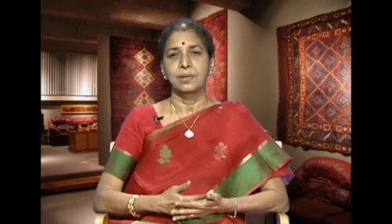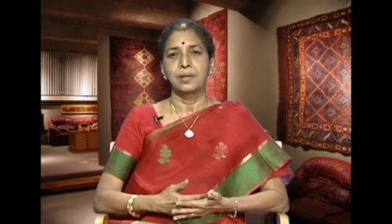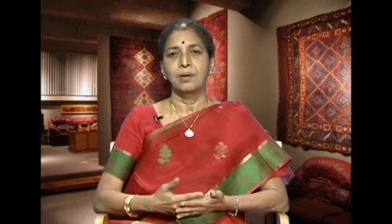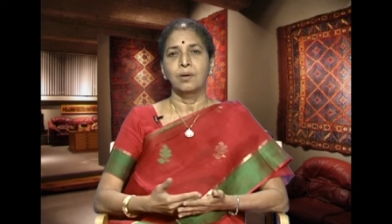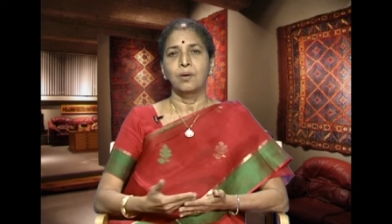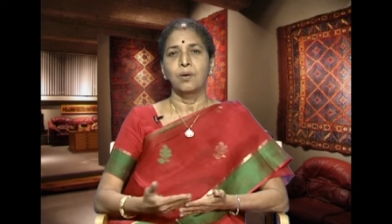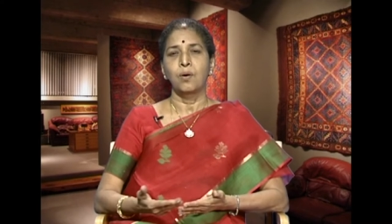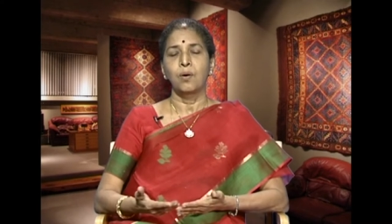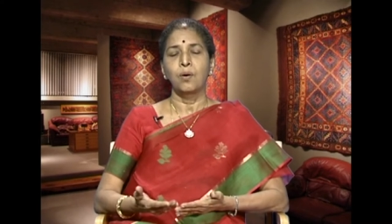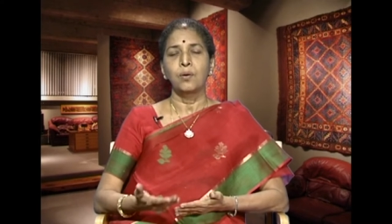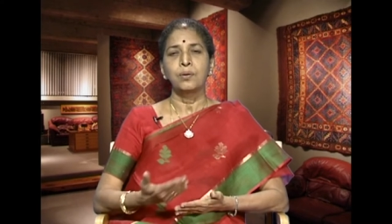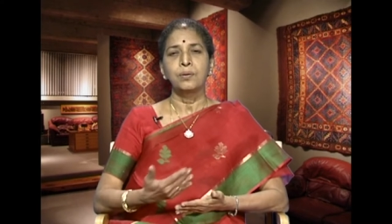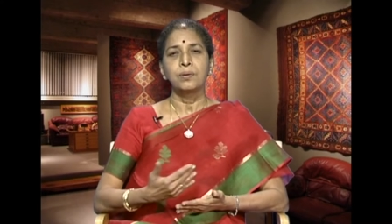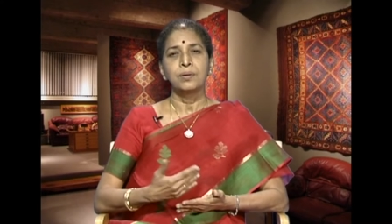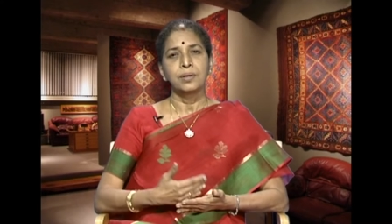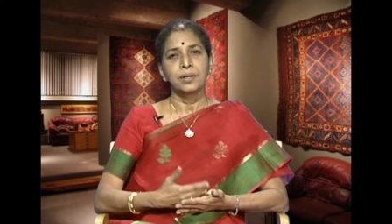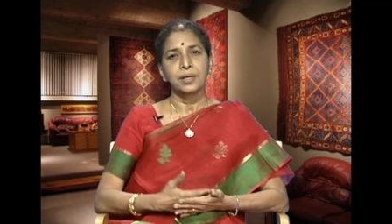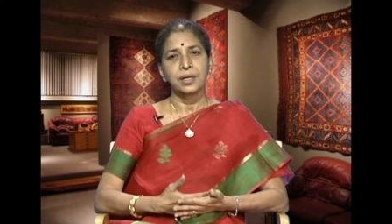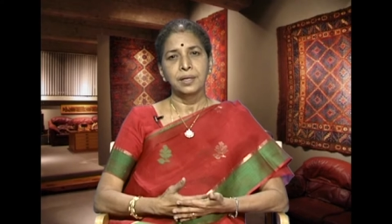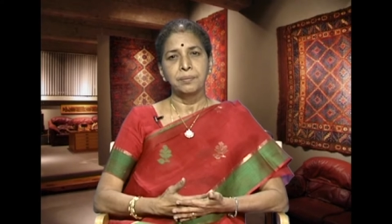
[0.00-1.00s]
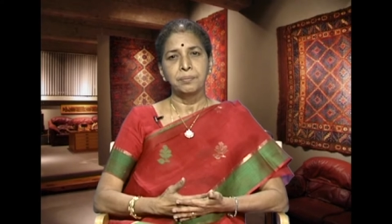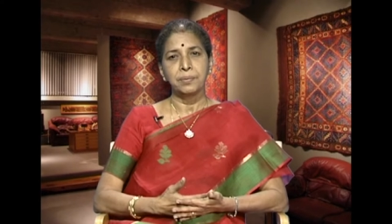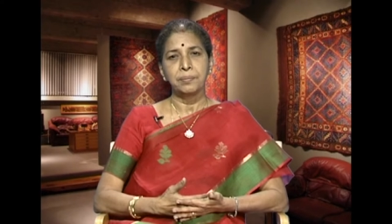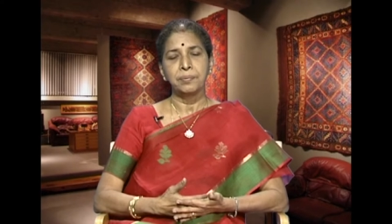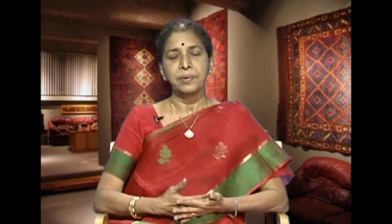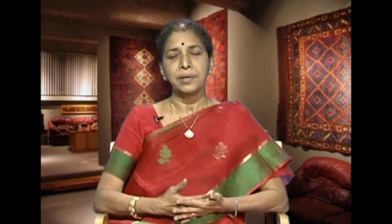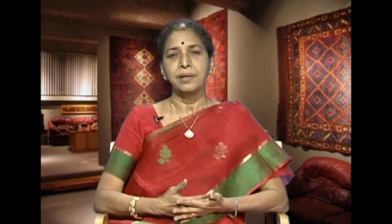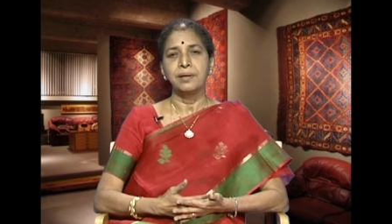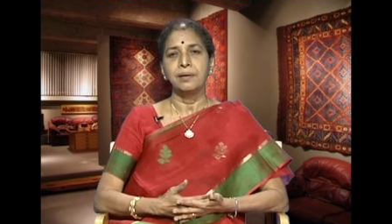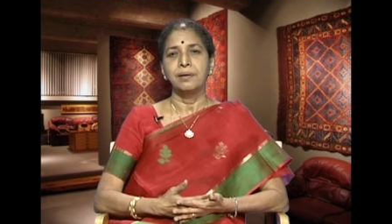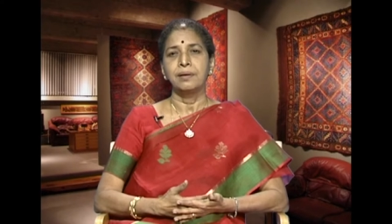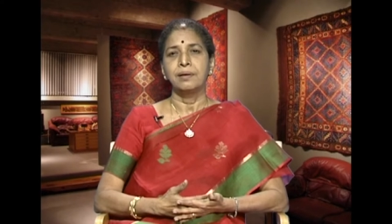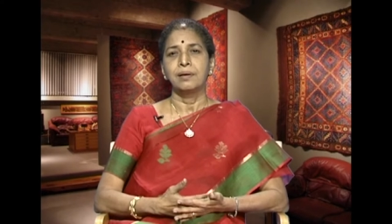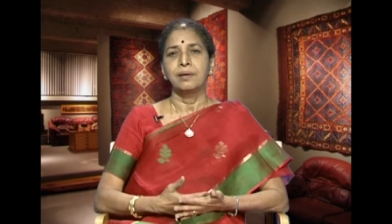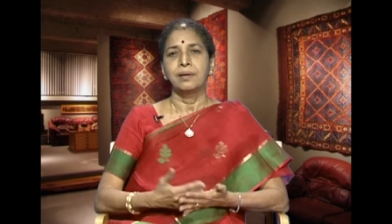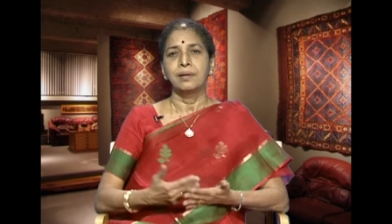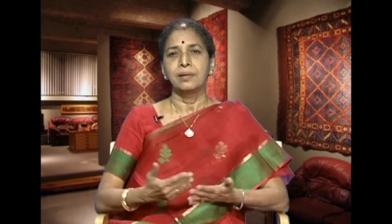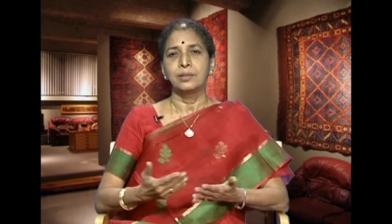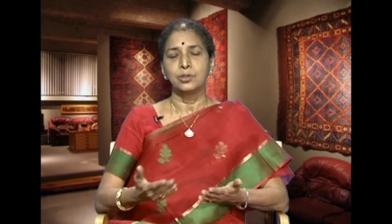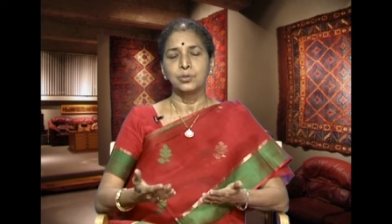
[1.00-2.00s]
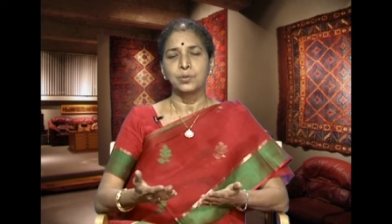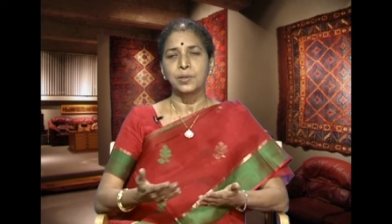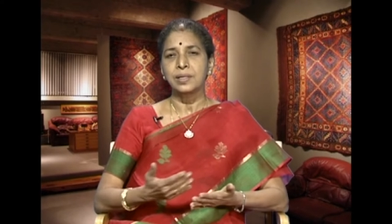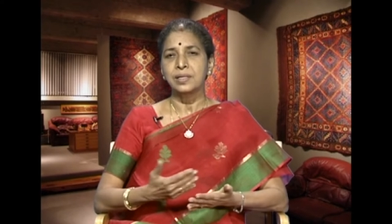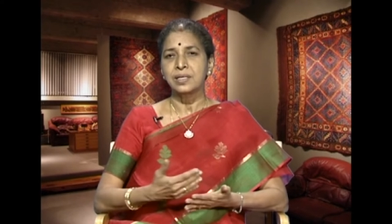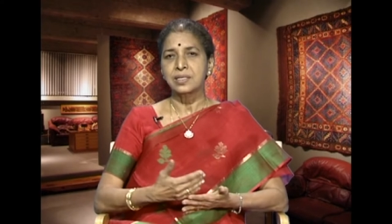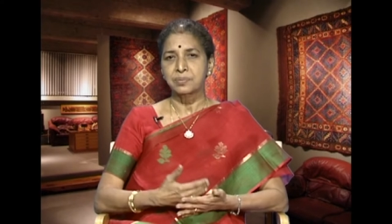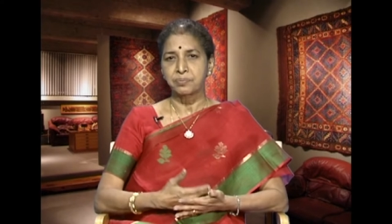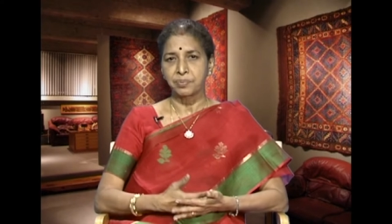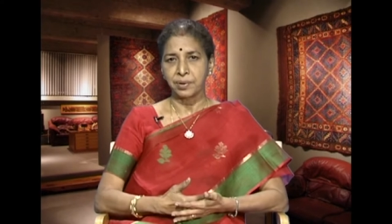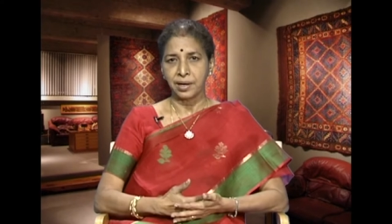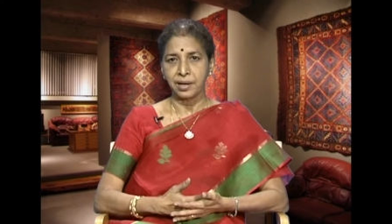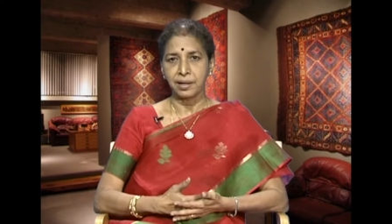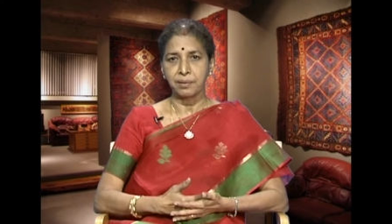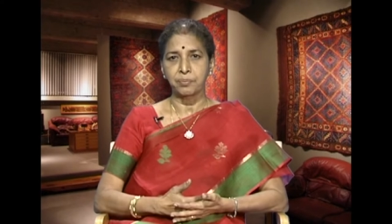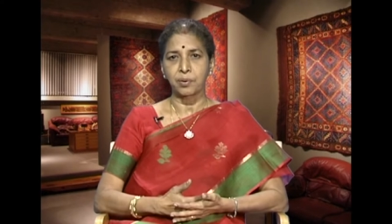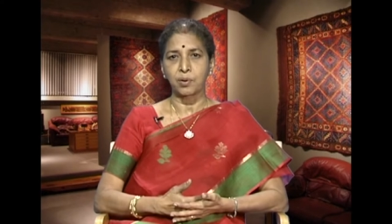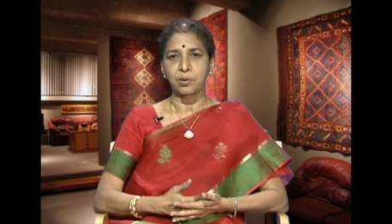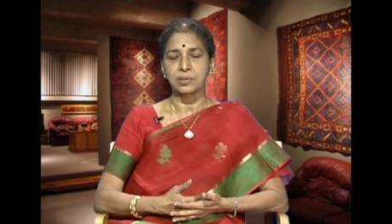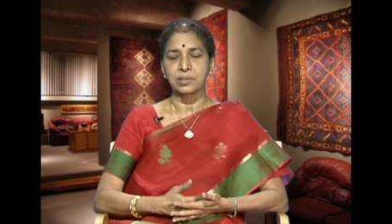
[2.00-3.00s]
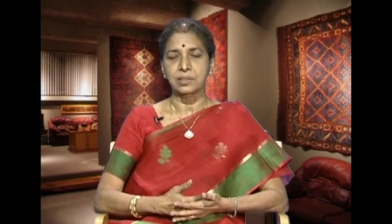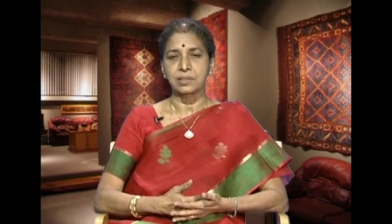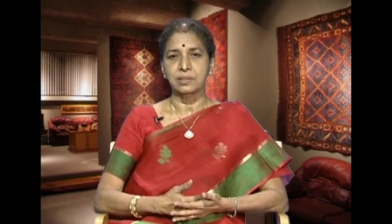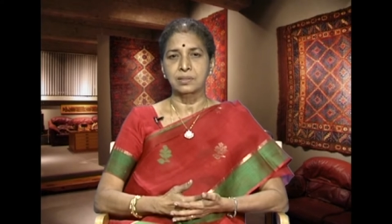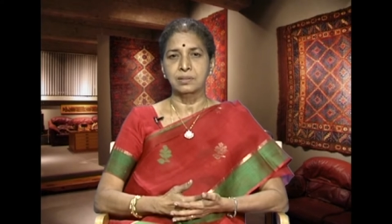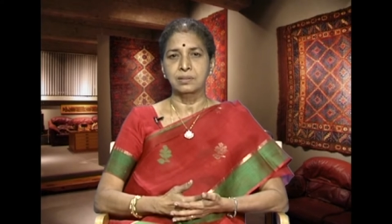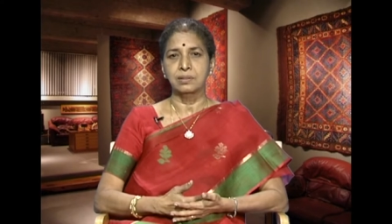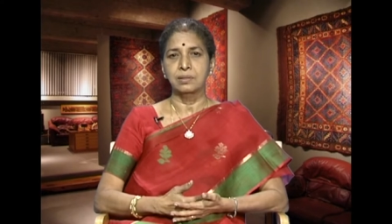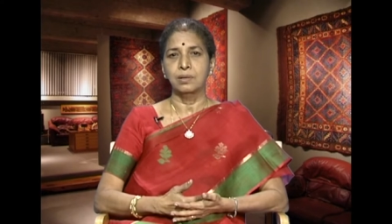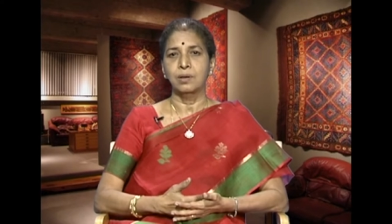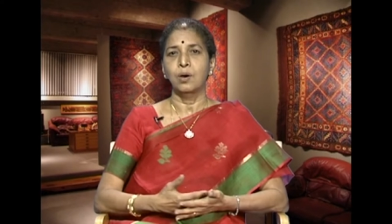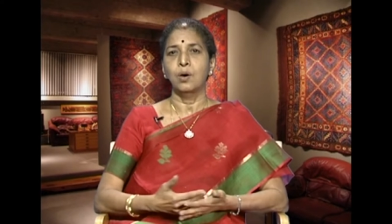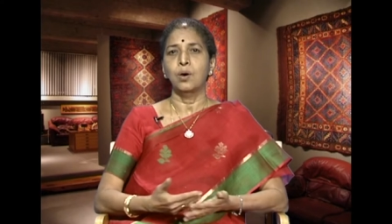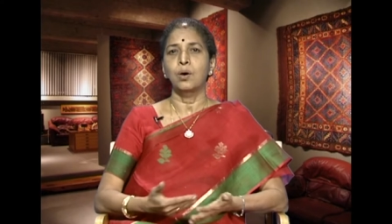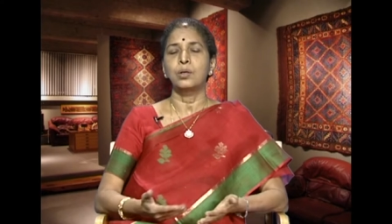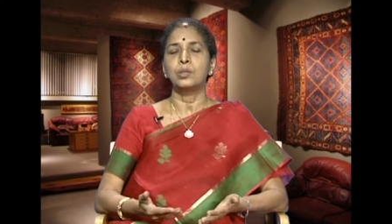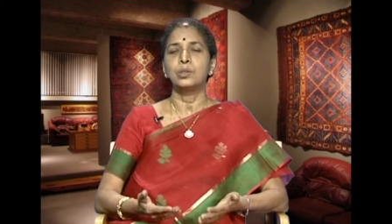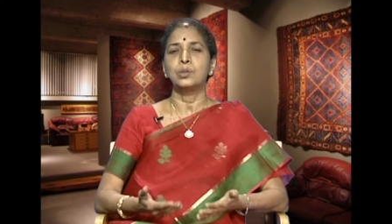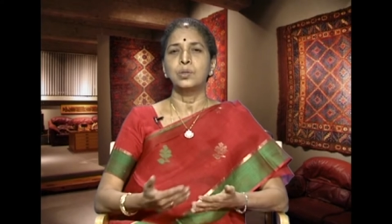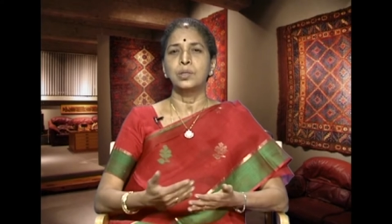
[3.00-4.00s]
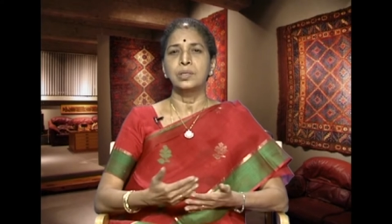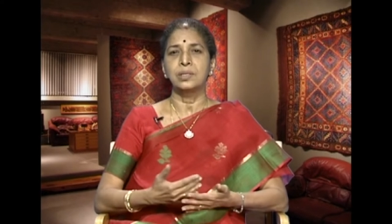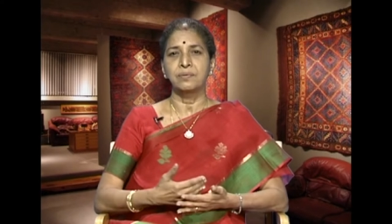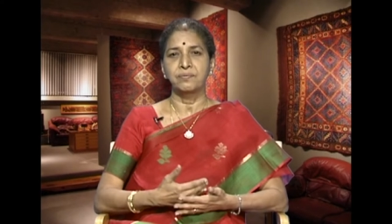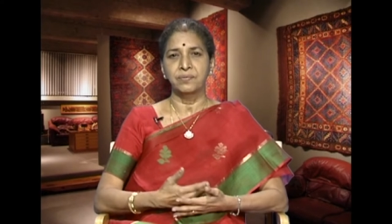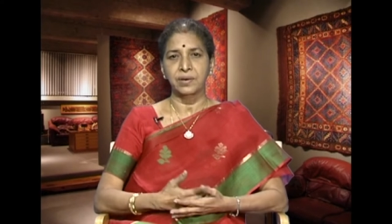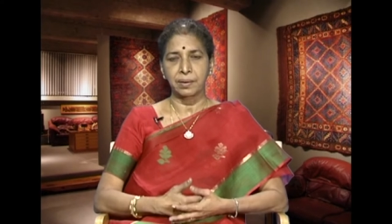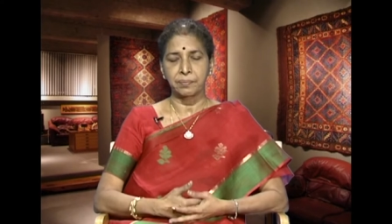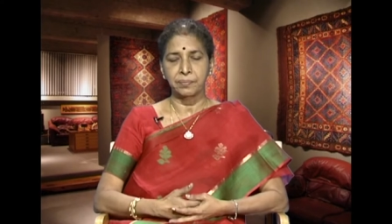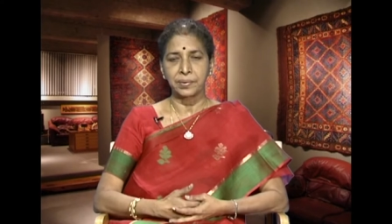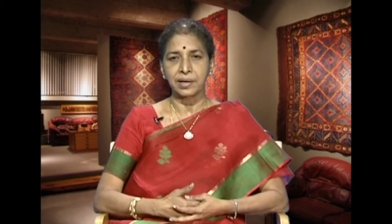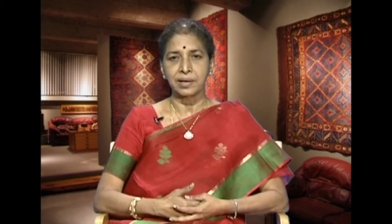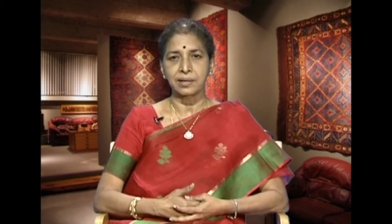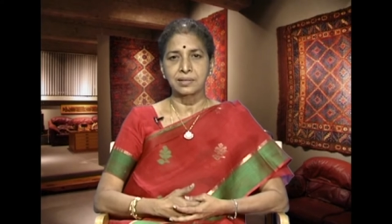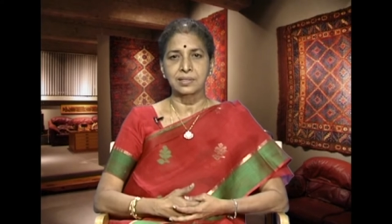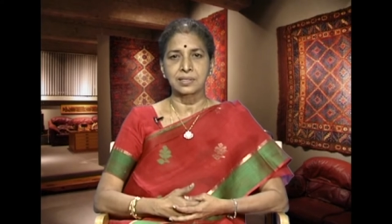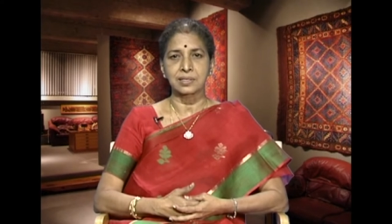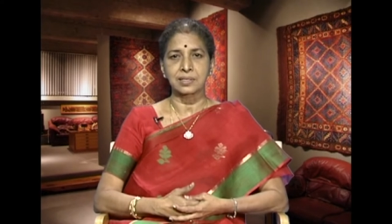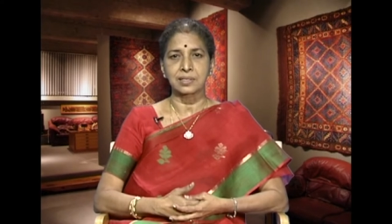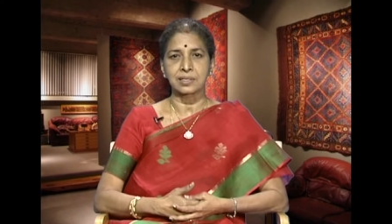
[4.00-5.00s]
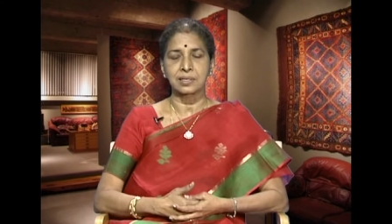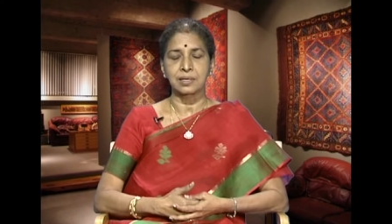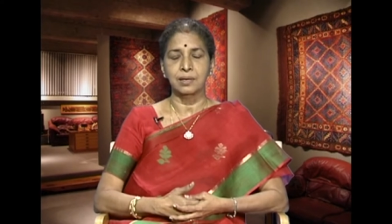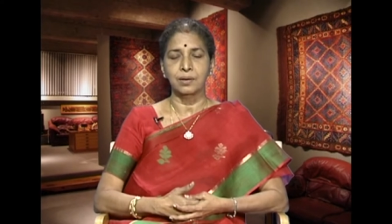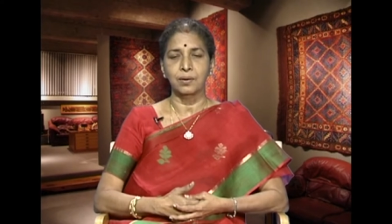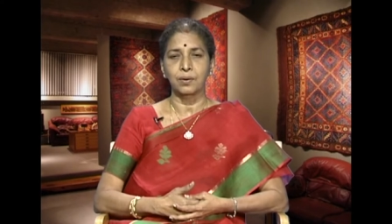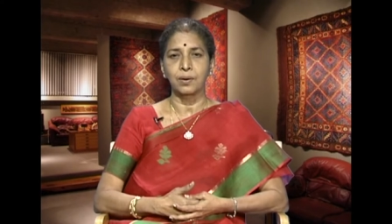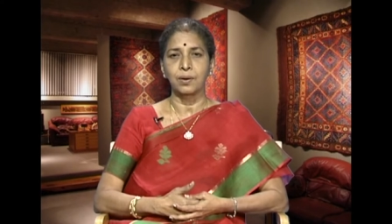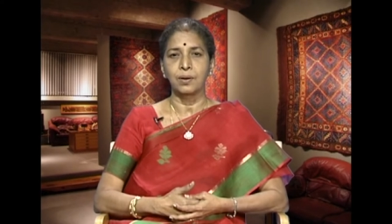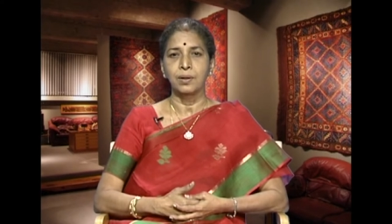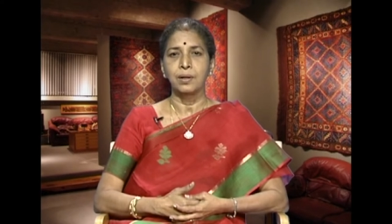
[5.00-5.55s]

or it may be uh, during the spinning process or during the fabric construction and all.